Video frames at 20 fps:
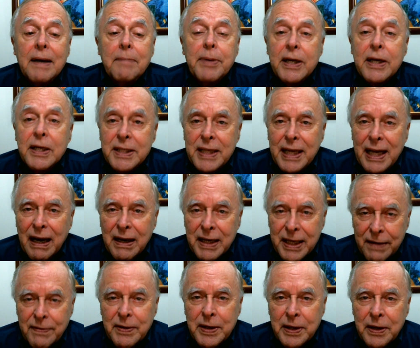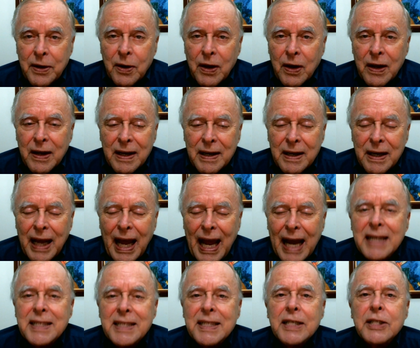because they are given
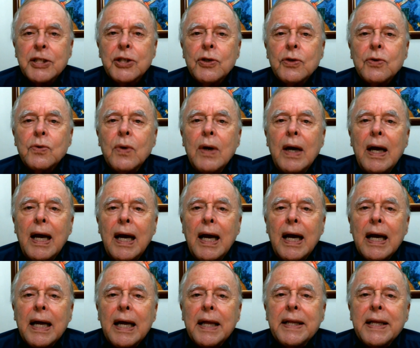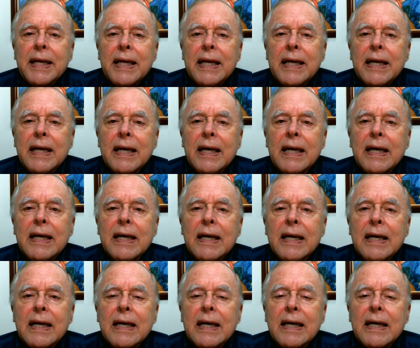access to the
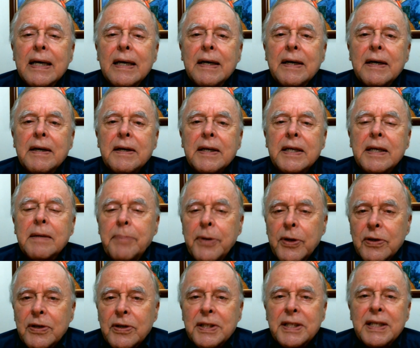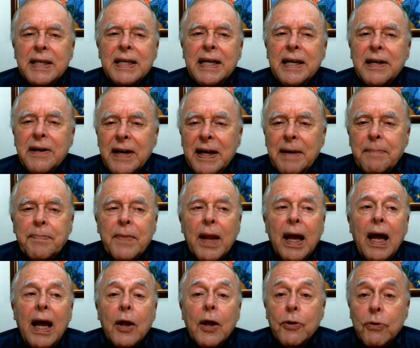computers, the internet,
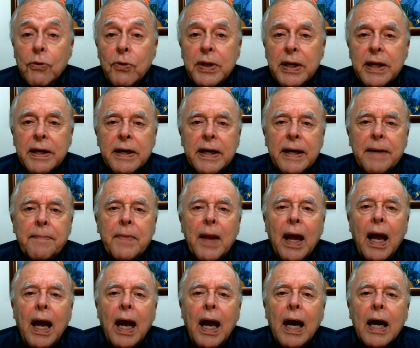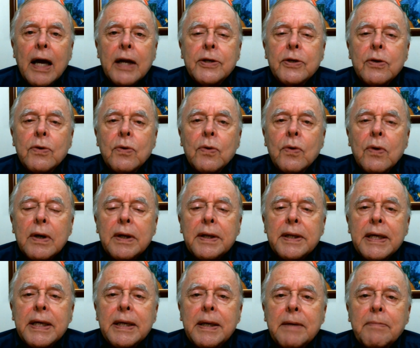through the internet, to
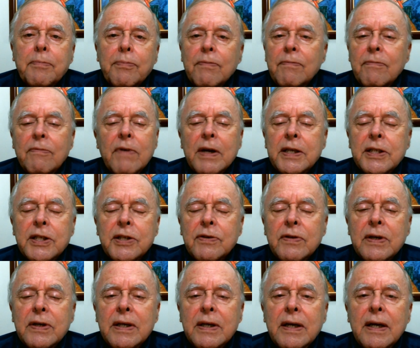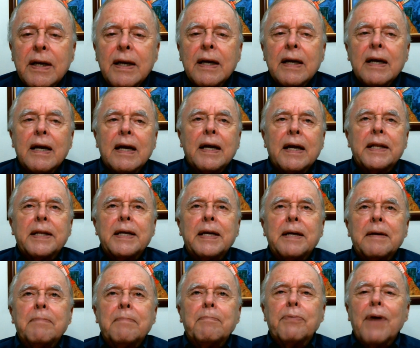the register,
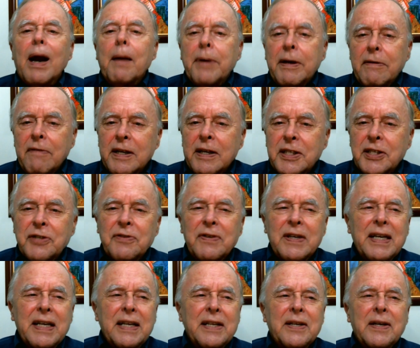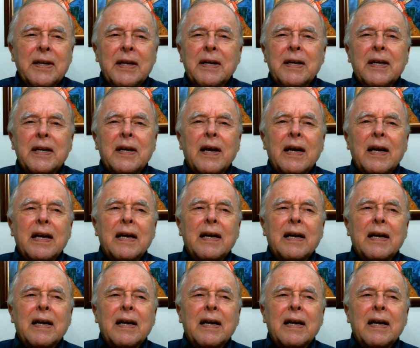the property registry, the